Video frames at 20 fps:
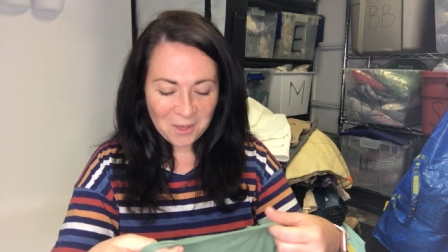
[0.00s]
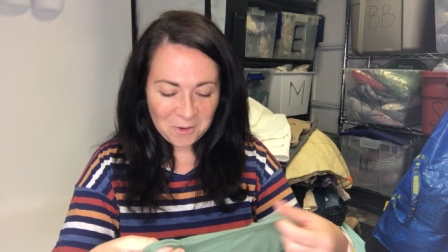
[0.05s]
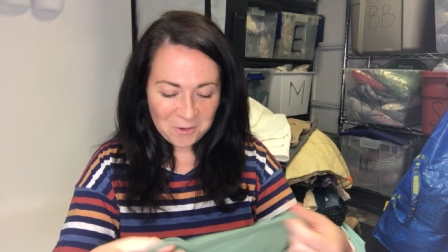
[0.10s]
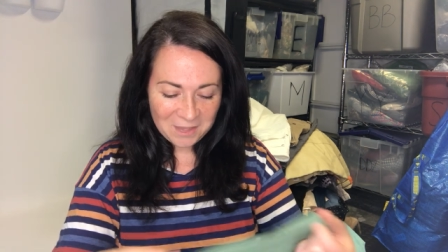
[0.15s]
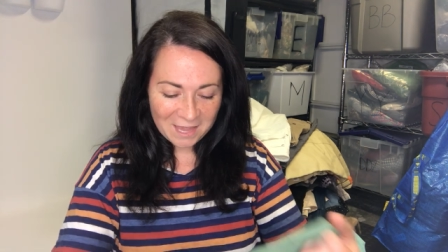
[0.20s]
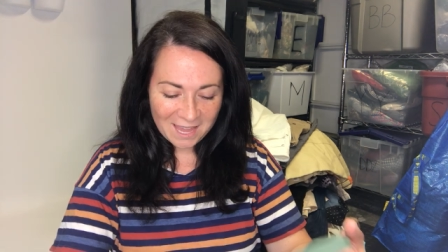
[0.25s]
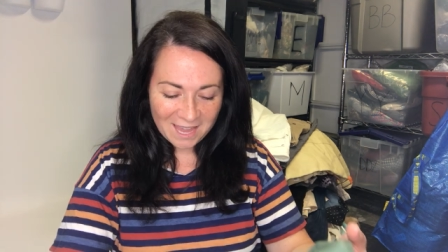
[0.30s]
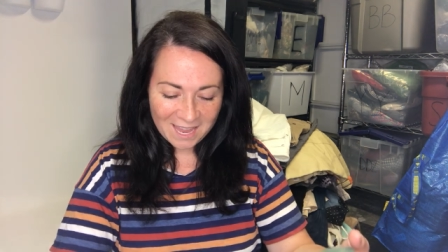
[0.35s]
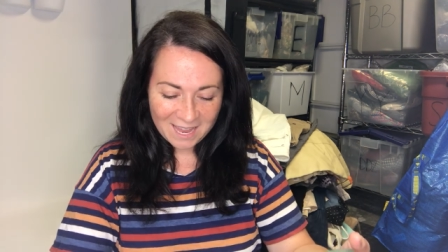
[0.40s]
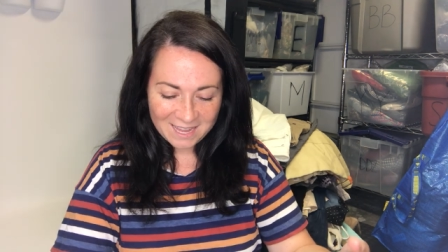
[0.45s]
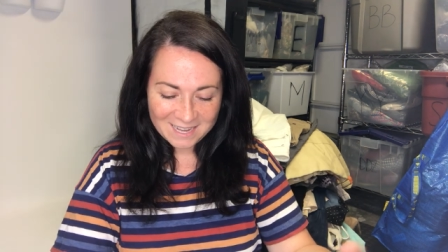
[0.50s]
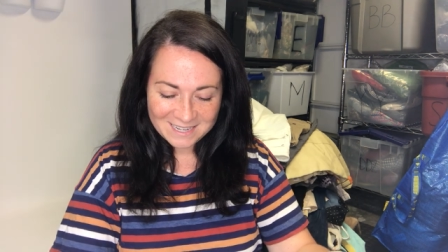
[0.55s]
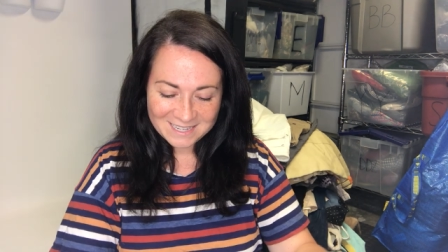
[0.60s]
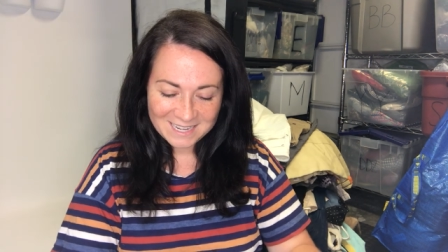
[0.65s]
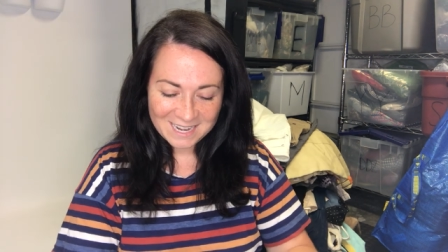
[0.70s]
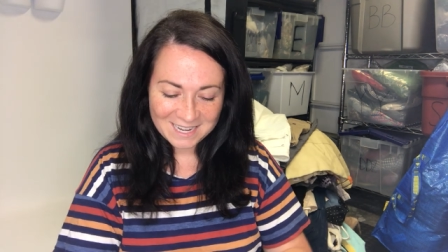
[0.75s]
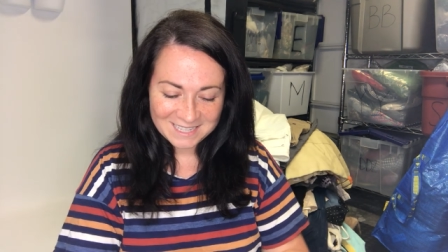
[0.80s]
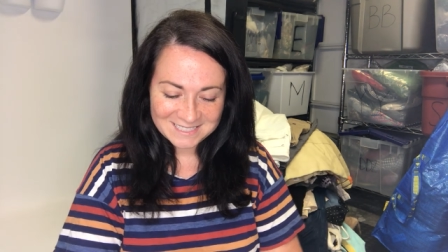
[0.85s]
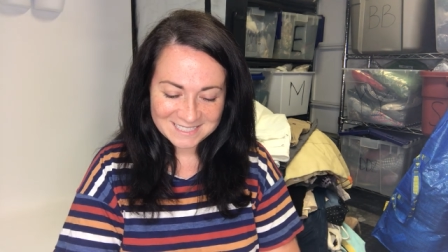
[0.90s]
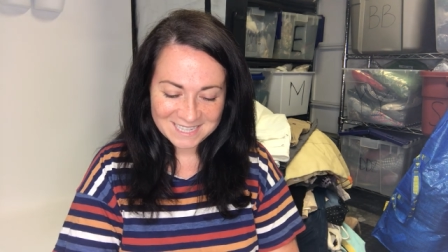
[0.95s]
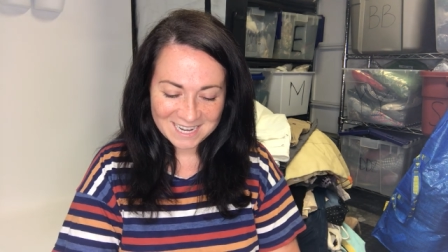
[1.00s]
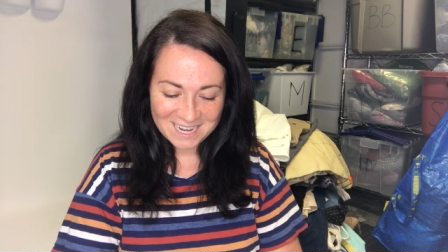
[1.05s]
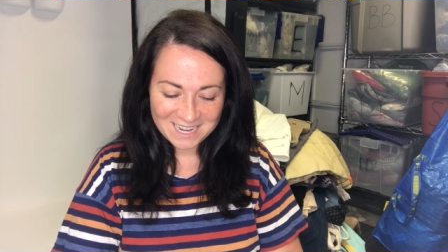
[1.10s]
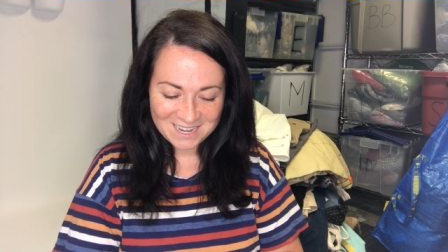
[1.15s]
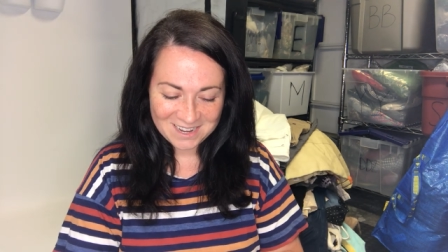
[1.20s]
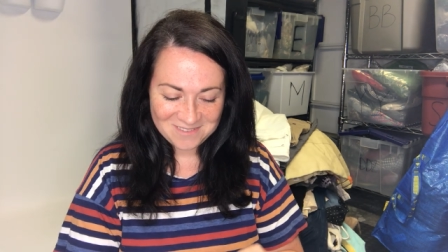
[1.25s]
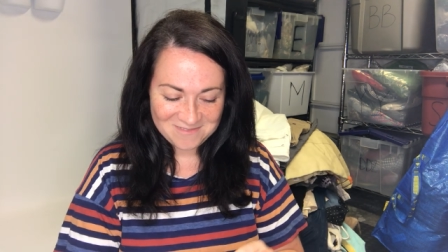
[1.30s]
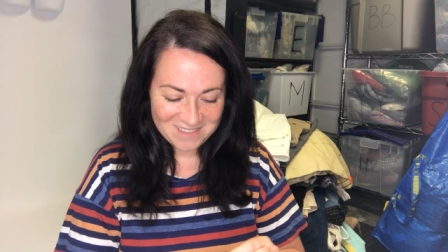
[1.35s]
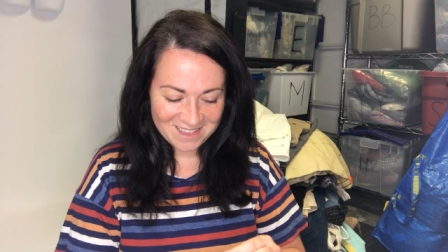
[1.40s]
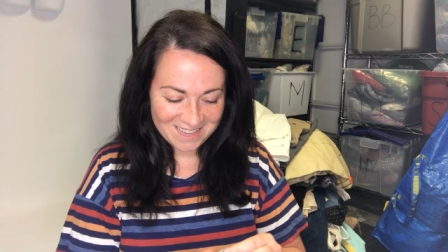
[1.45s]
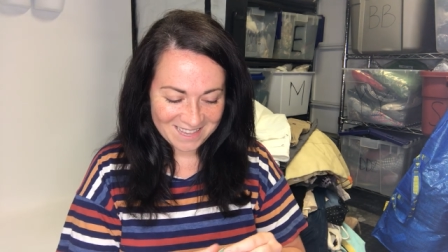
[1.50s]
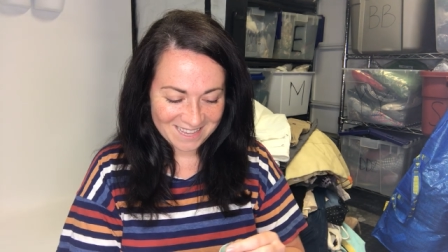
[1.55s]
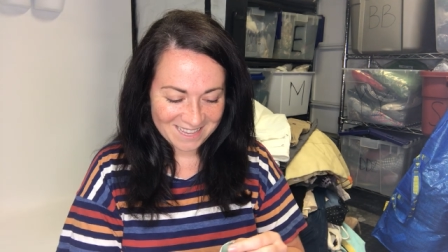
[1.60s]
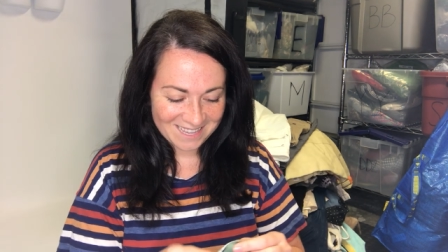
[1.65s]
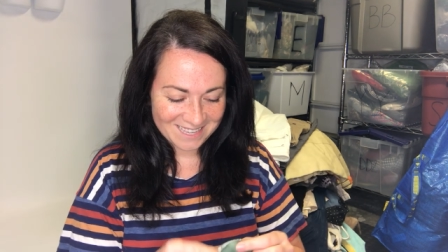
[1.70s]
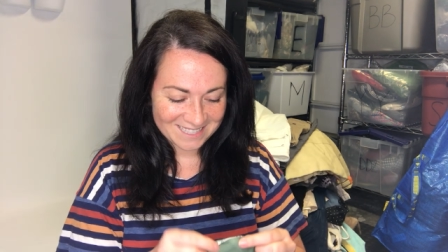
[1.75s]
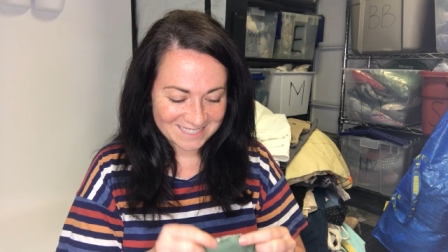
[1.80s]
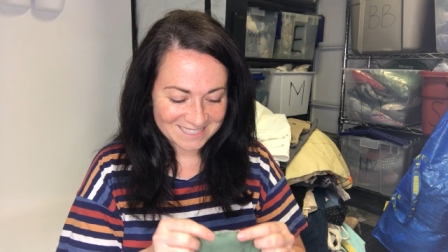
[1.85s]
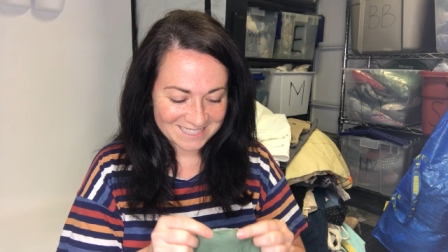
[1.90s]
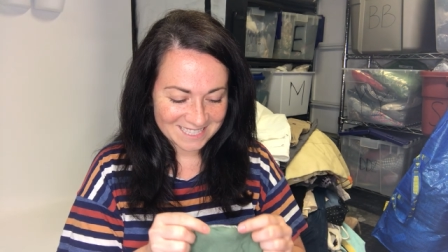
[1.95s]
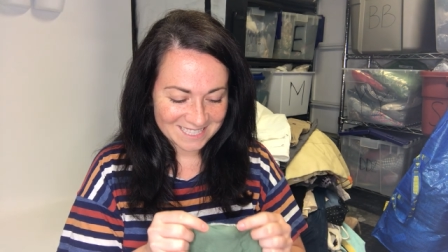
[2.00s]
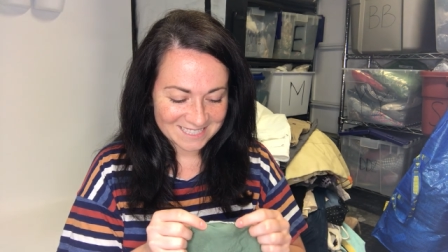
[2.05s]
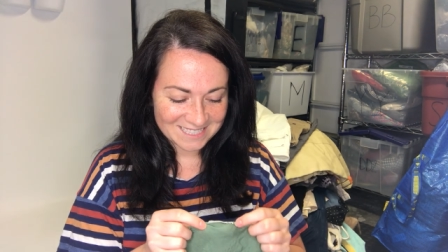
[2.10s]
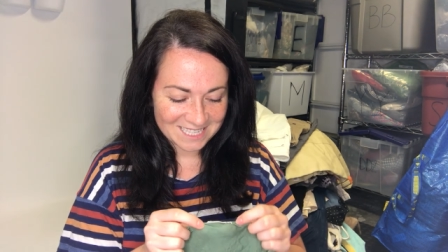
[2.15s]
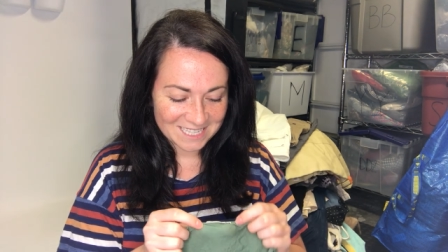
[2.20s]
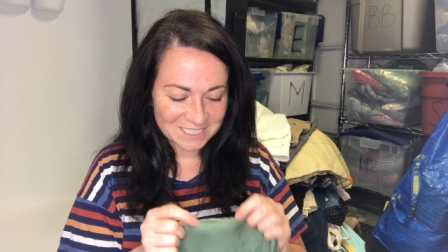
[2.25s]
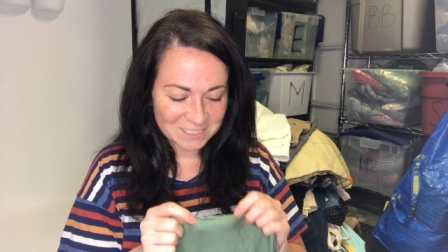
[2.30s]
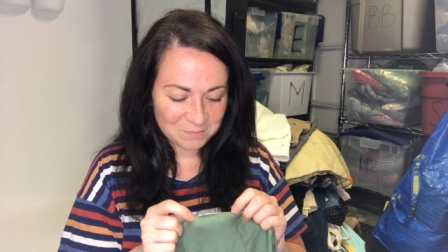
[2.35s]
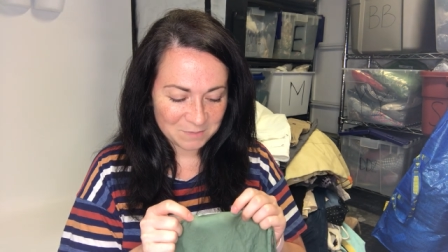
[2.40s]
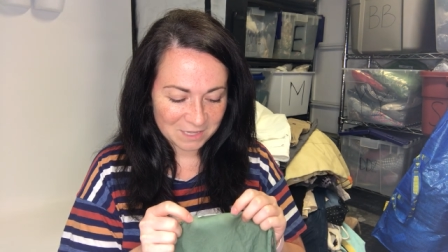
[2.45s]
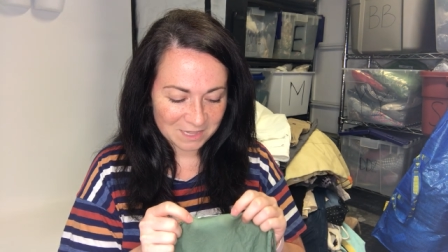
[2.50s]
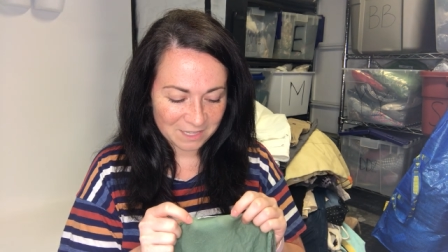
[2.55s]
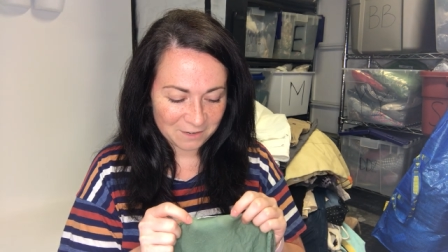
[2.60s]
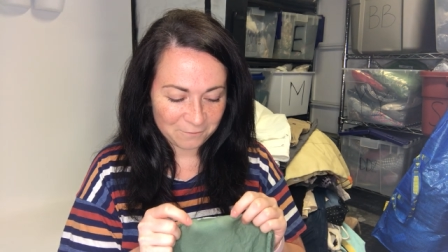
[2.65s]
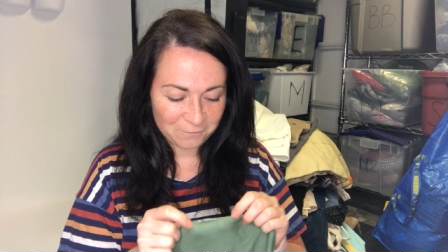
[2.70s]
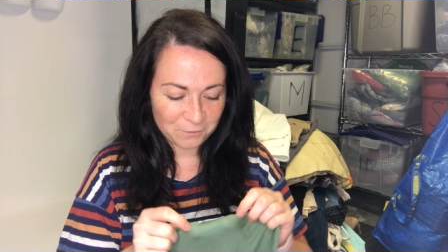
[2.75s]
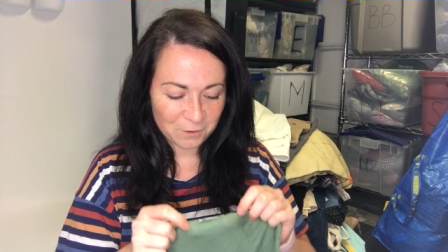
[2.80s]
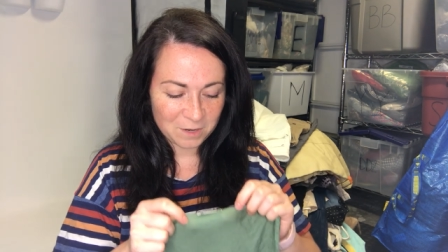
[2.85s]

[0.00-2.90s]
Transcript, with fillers: Okay, next item is this Intimately